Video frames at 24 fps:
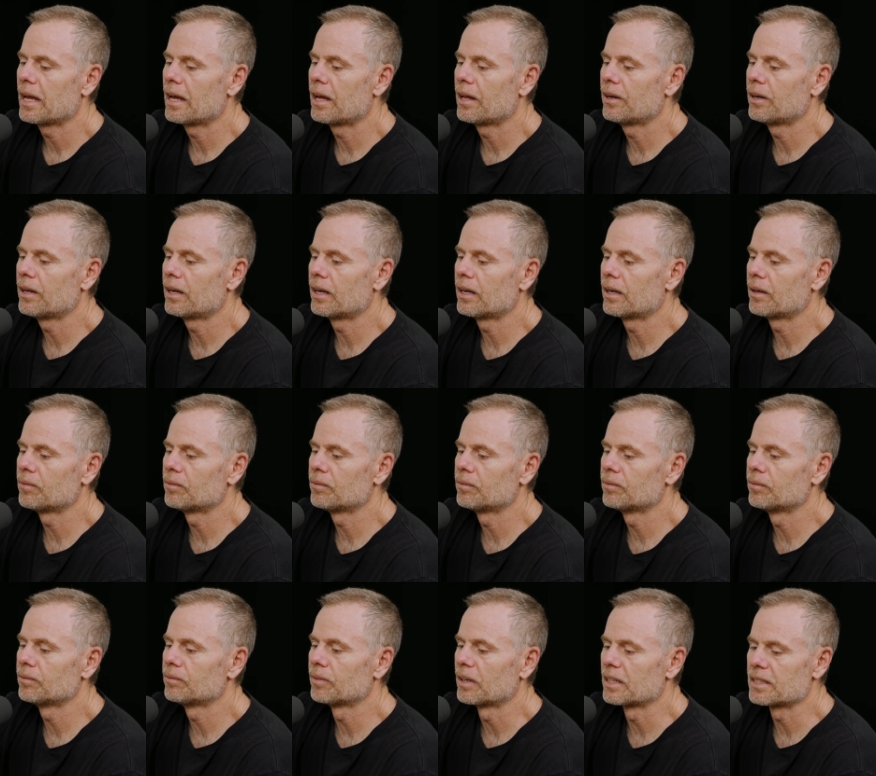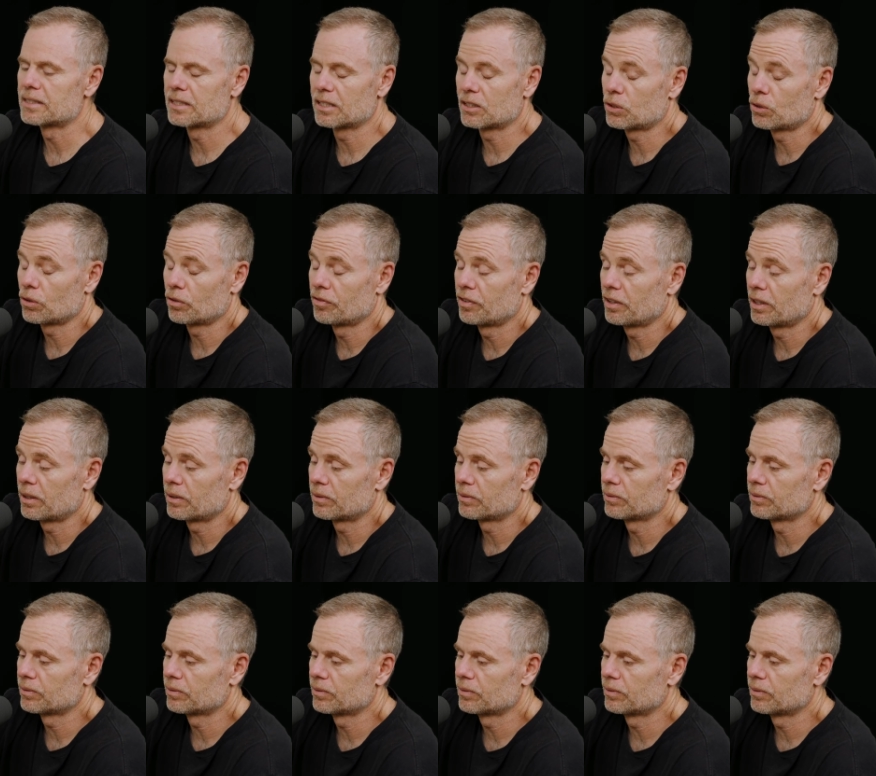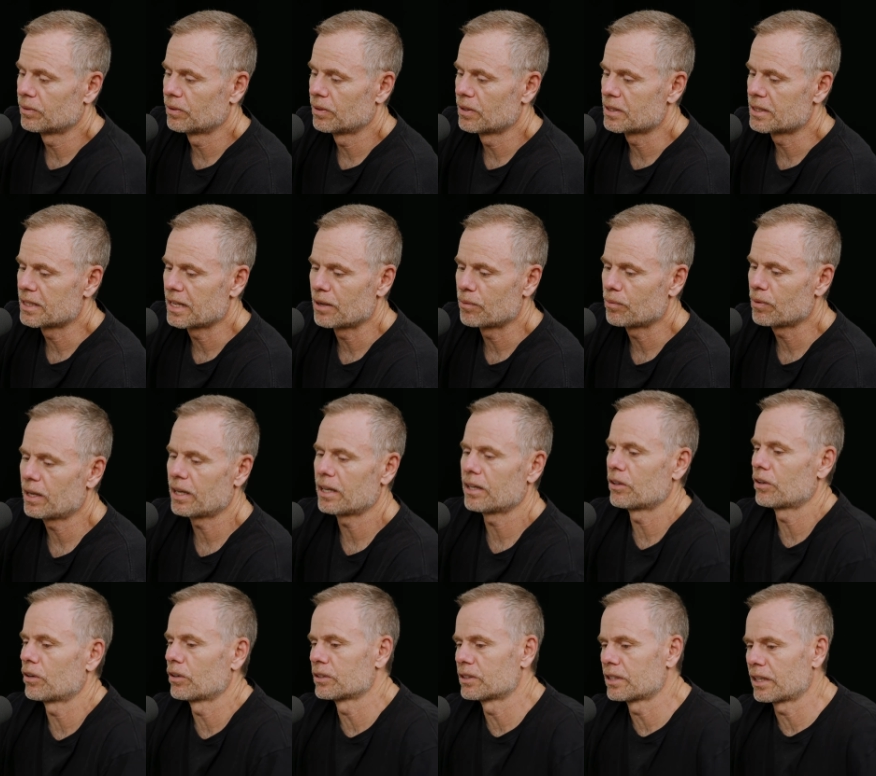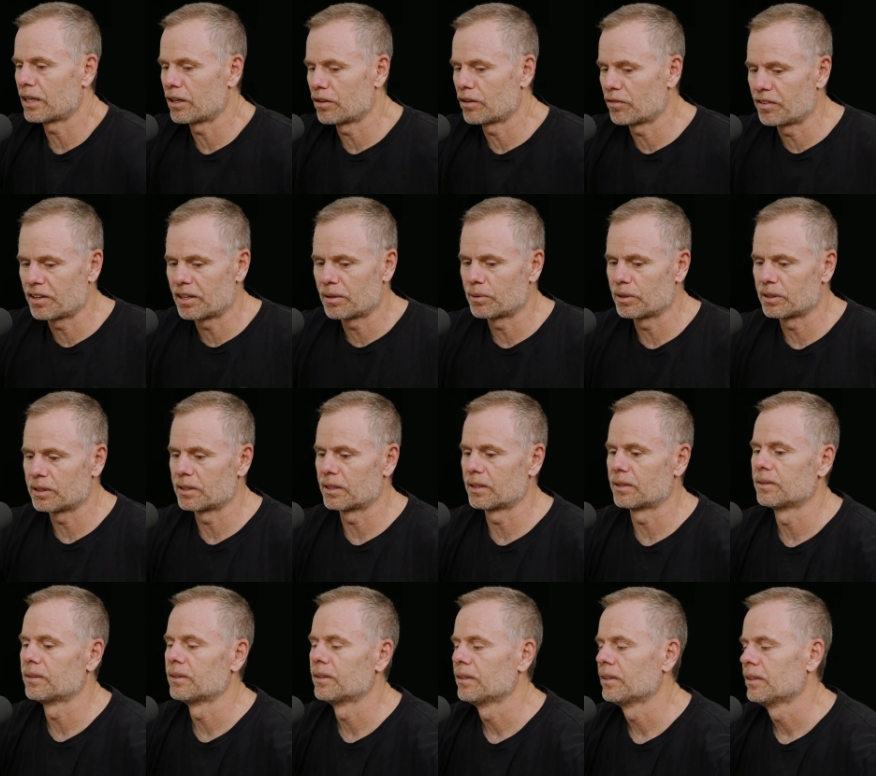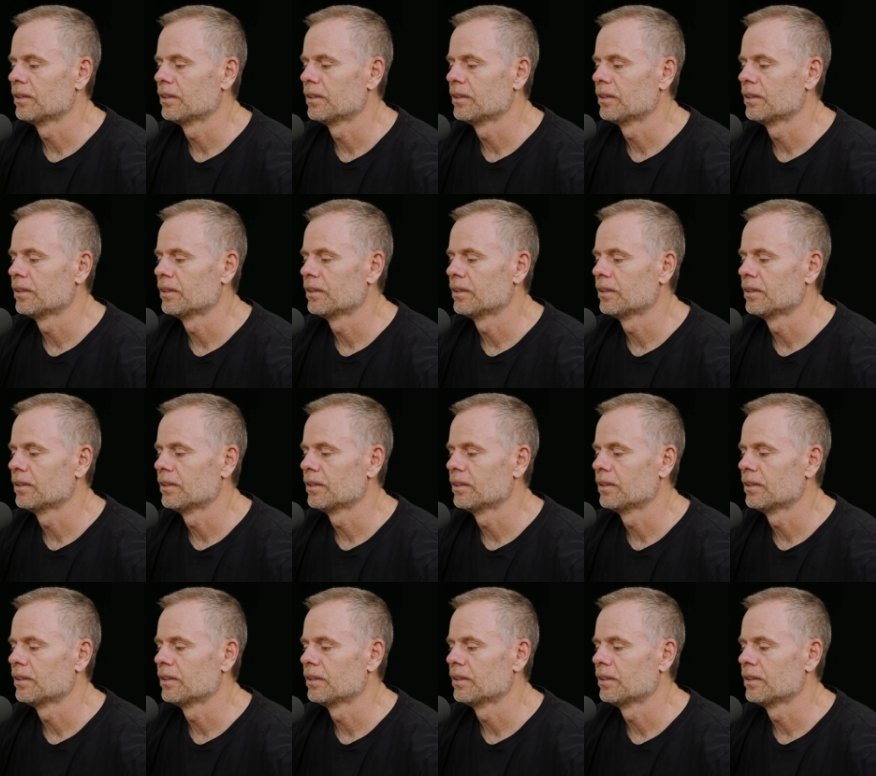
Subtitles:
And my sister felt the same way, and our entire family did.